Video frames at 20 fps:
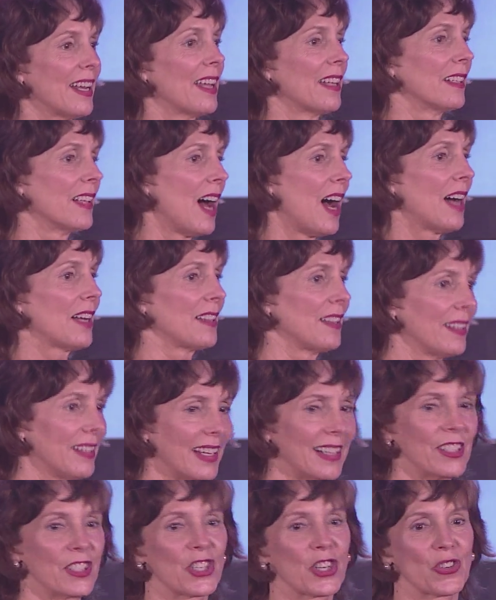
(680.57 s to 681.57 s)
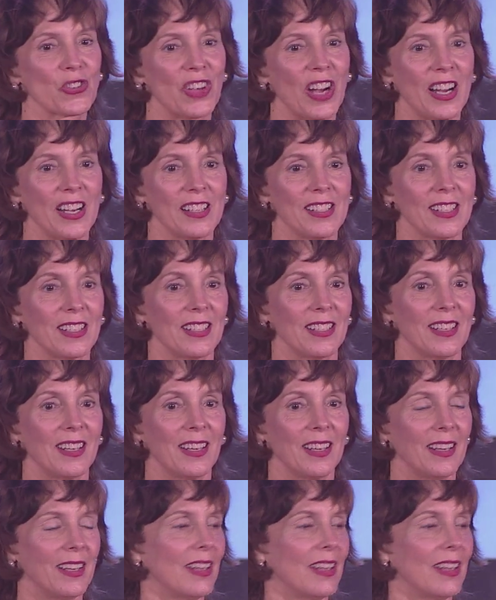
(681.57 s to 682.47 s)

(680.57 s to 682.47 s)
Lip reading: unlock the next horizon